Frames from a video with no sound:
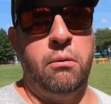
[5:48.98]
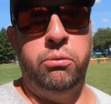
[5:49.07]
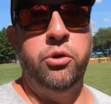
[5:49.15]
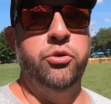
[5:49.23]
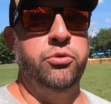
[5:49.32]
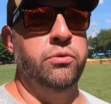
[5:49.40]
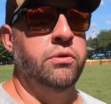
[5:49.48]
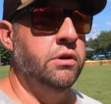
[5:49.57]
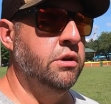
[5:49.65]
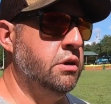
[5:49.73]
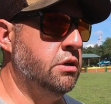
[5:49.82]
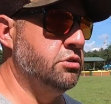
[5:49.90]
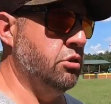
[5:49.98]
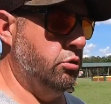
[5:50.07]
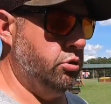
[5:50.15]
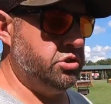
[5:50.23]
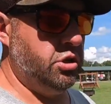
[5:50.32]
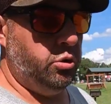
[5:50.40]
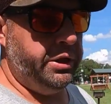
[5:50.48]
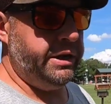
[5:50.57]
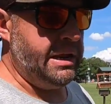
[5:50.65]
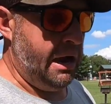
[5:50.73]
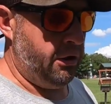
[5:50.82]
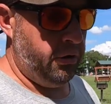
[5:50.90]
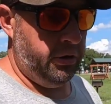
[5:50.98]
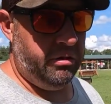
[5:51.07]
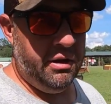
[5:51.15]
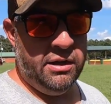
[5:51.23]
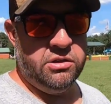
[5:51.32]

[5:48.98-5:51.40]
blew, so there was no leak down or anything.